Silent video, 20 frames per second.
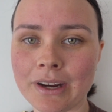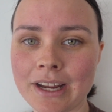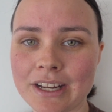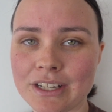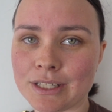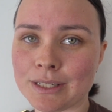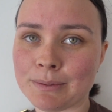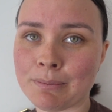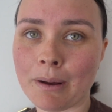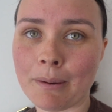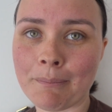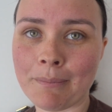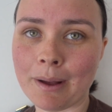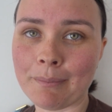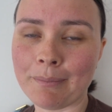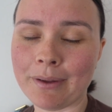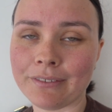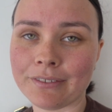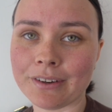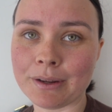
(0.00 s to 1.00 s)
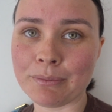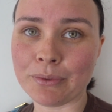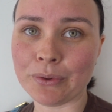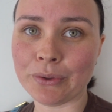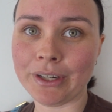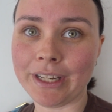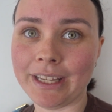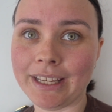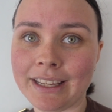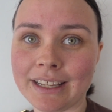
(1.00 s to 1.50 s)
I just pop up every
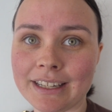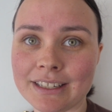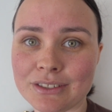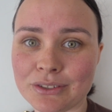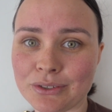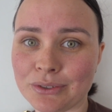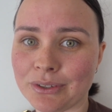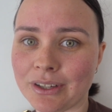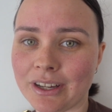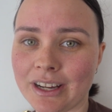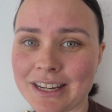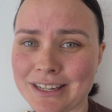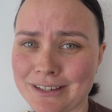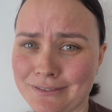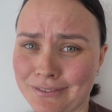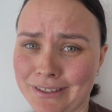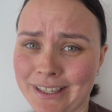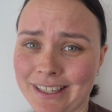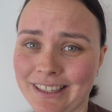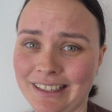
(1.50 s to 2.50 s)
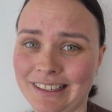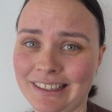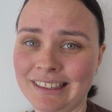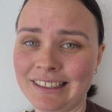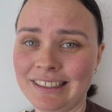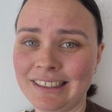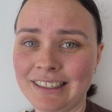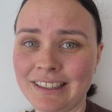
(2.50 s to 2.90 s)
morning and do kind of like a